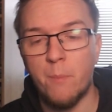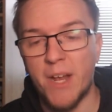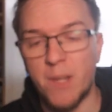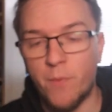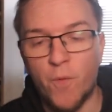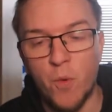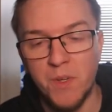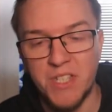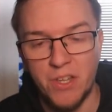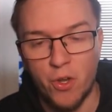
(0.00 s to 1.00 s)
better
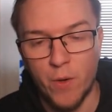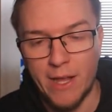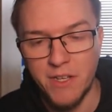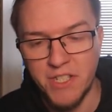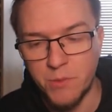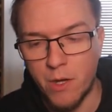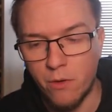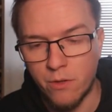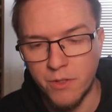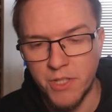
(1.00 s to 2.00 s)
performance in the knockouts as
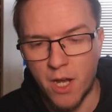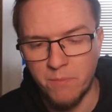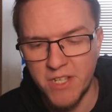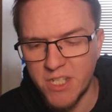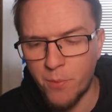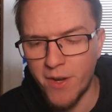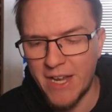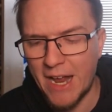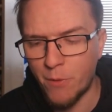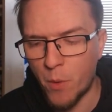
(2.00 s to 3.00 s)
well because I'm
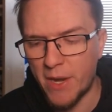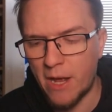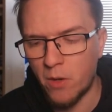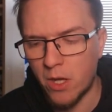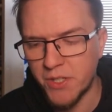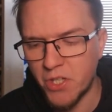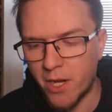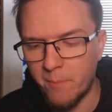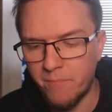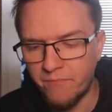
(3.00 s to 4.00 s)
disappointed in how we went out last
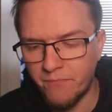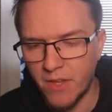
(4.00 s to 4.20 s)
time.